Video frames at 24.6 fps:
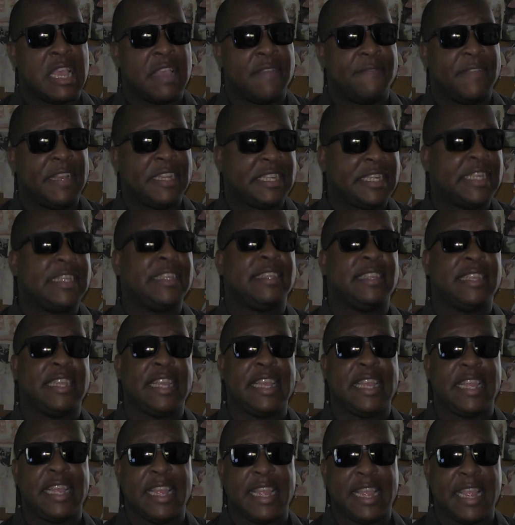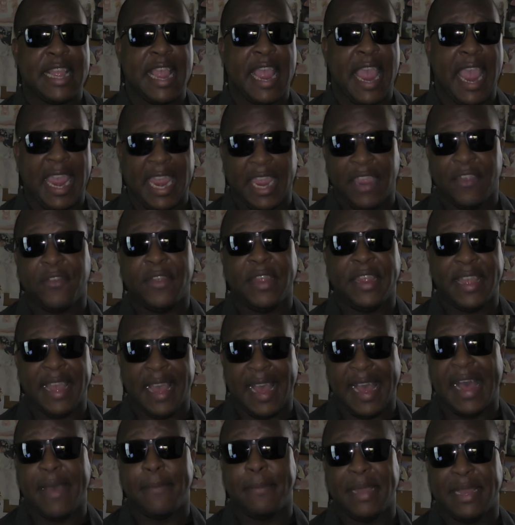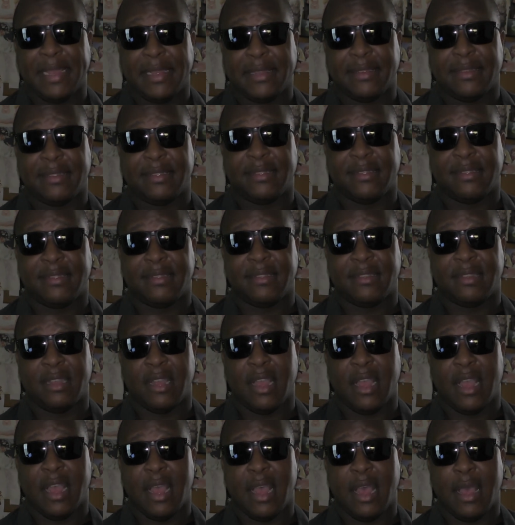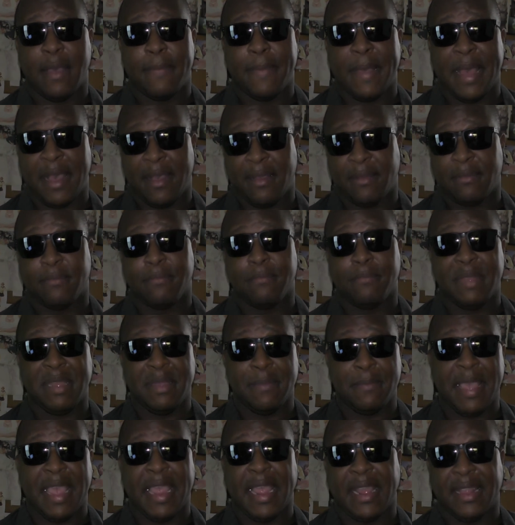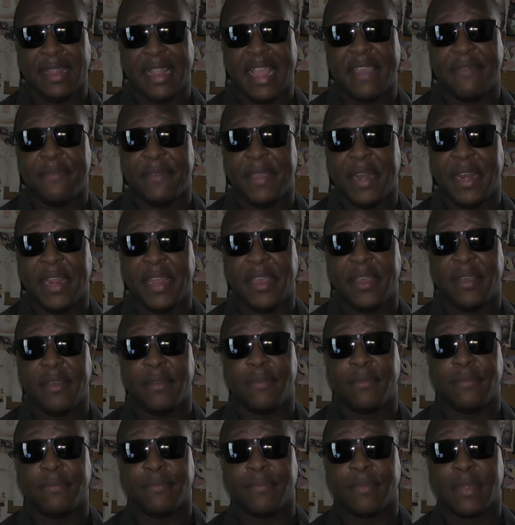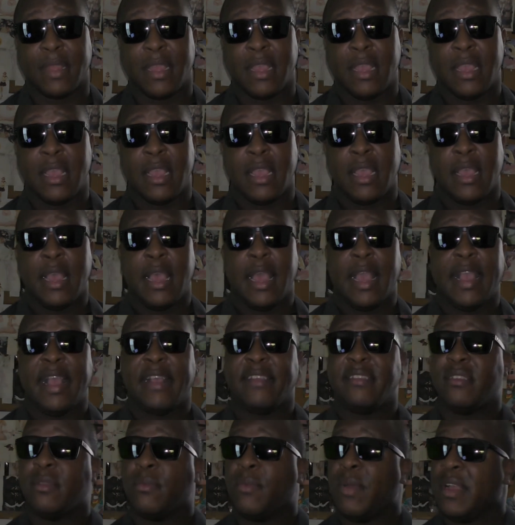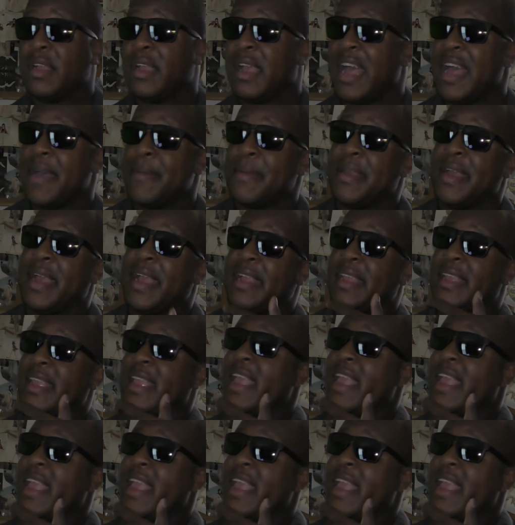viciously angry comments about me making that video. I guess the one comment I